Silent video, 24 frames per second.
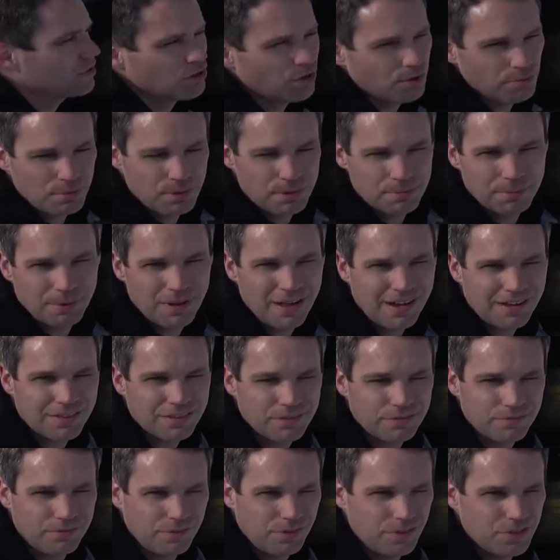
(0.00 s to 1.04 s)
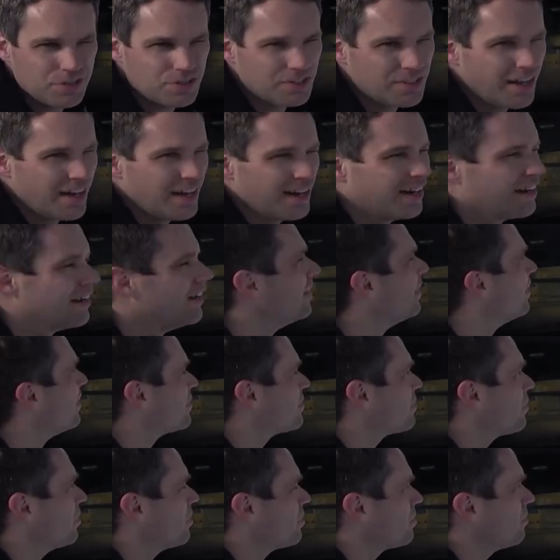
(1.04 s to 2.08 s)
and normally block the first set.
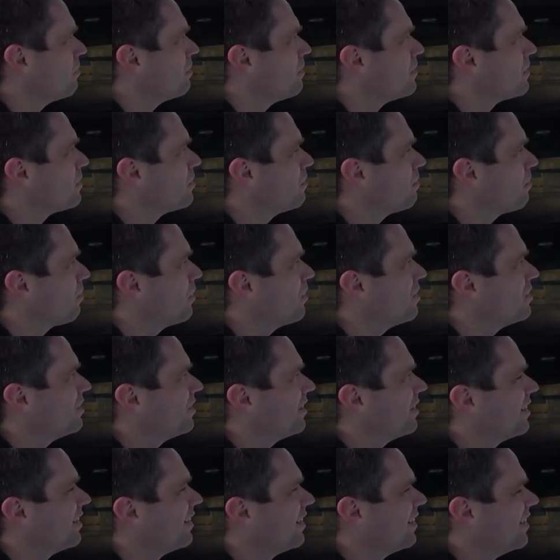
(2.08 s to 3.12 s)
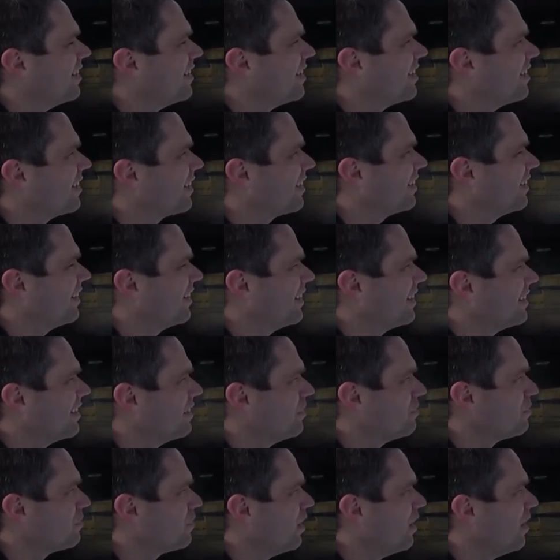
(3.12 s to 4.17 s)
So this will be super easy to clean
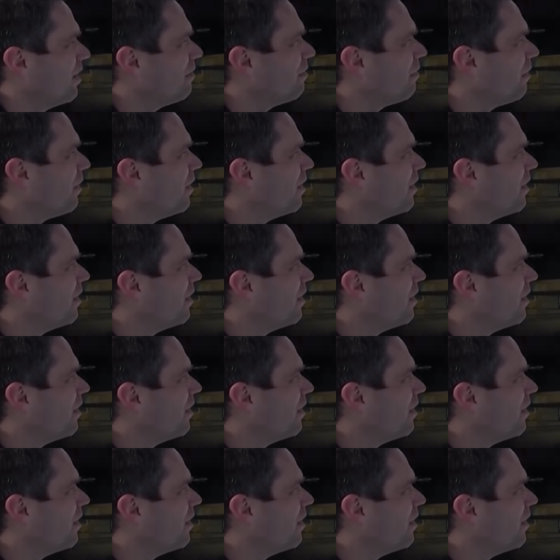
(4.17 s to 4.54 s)
those off.